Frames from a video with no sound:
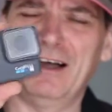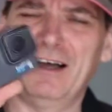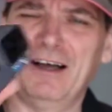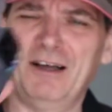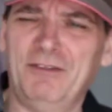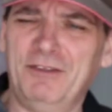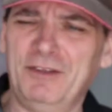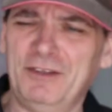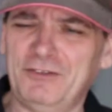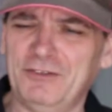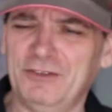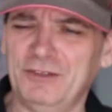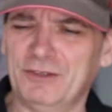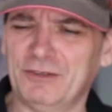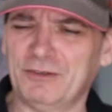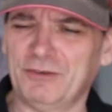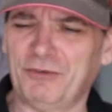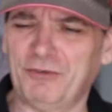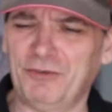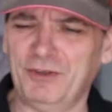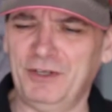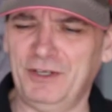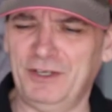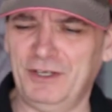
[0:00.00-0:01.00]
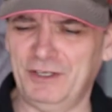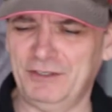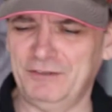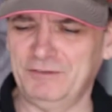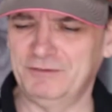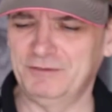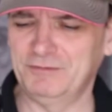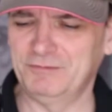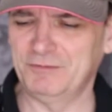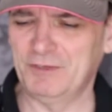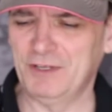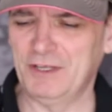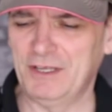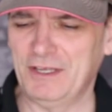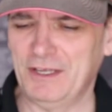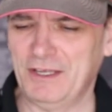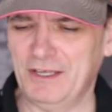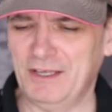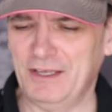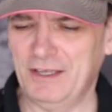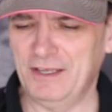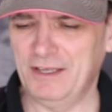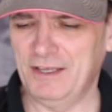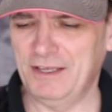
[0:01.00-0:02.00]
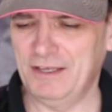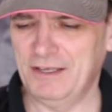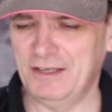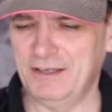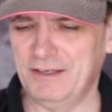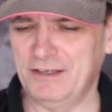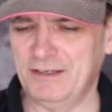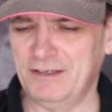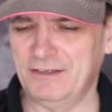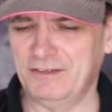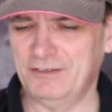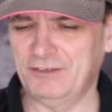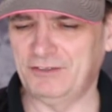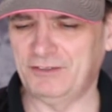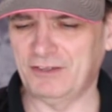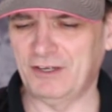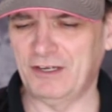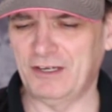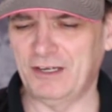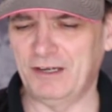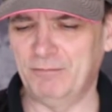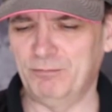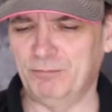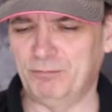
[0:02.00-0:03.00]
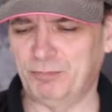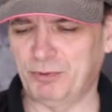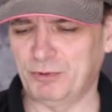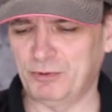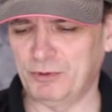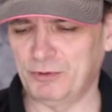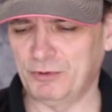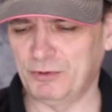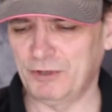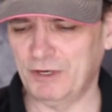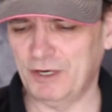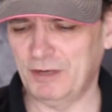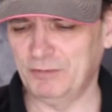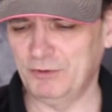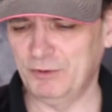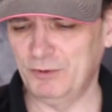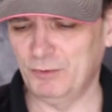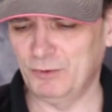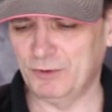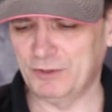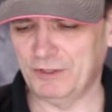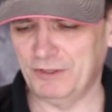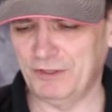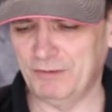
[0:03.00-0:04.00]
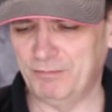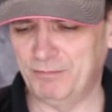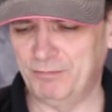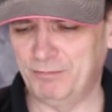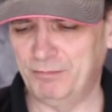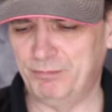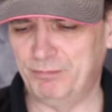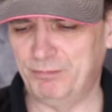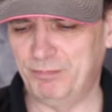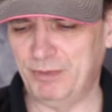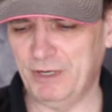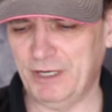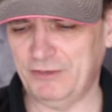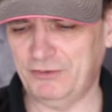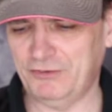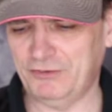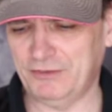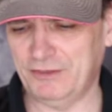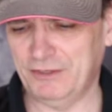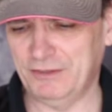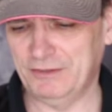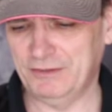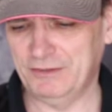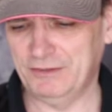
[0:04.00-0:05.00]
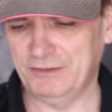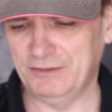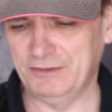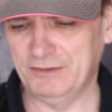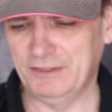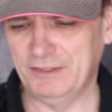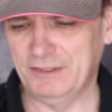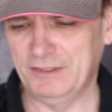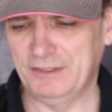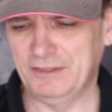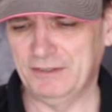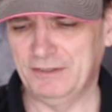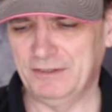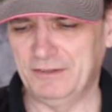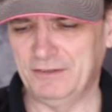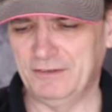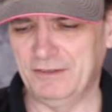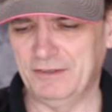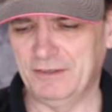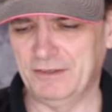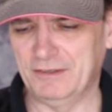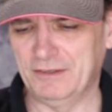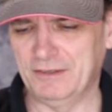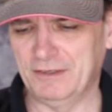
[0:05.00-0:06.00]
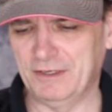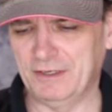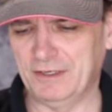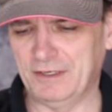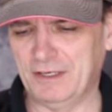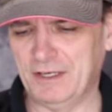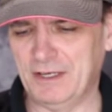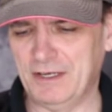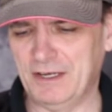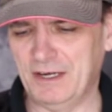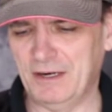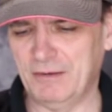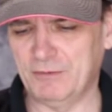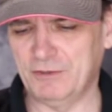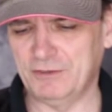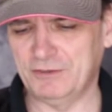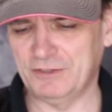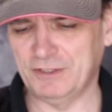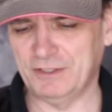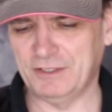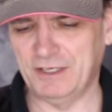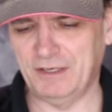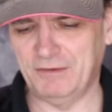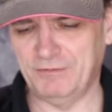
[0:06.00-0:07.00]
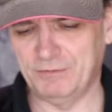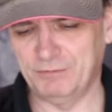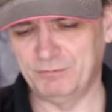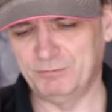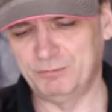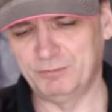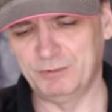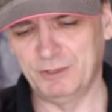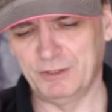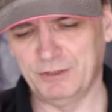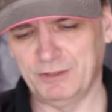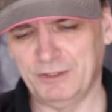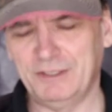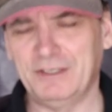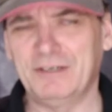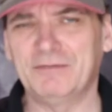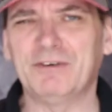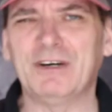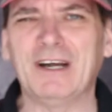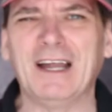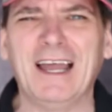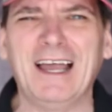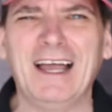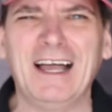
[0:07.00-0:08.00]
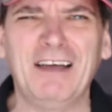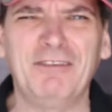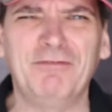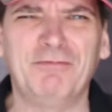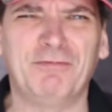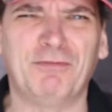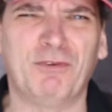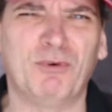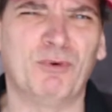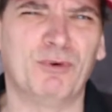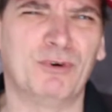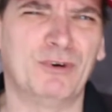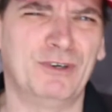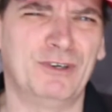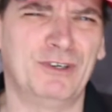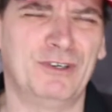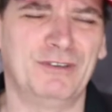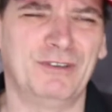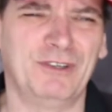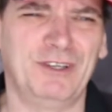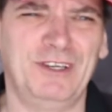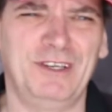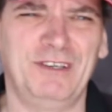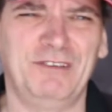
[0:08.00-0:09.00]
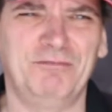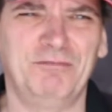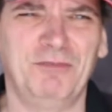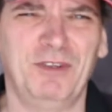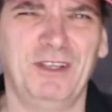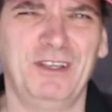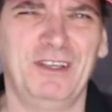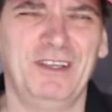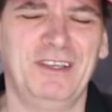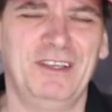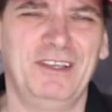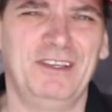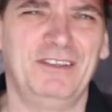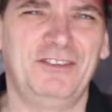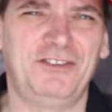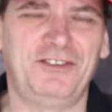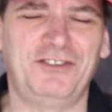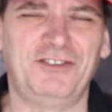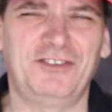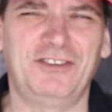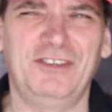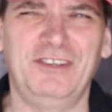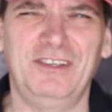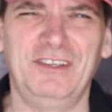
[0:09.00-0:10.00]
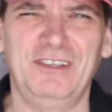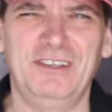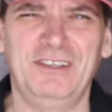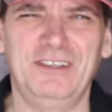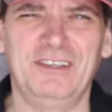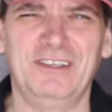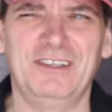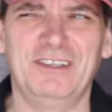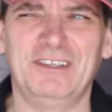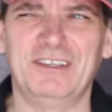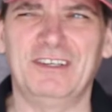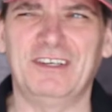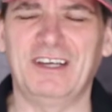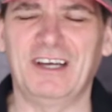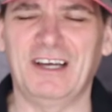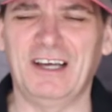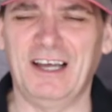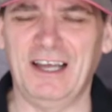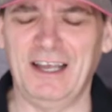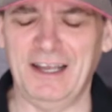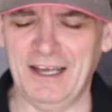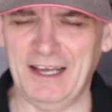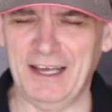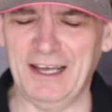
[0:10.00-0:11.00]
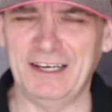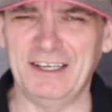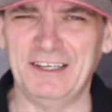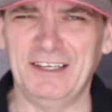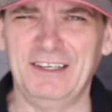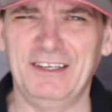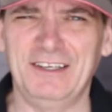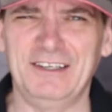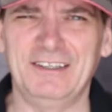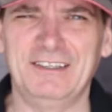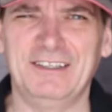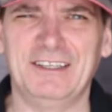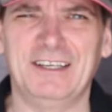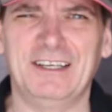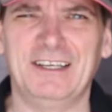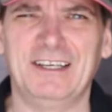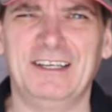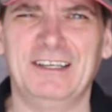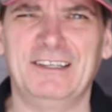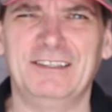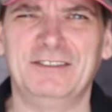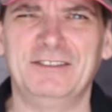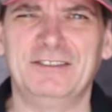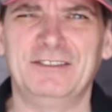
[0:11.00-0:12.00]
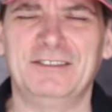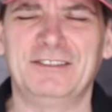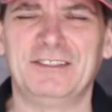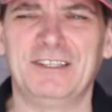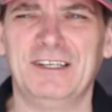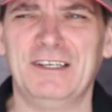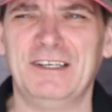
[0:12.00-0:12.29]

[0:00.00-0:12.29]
This little thing is probably one of the best cameras that I've really ever had for like skiing and kayaking and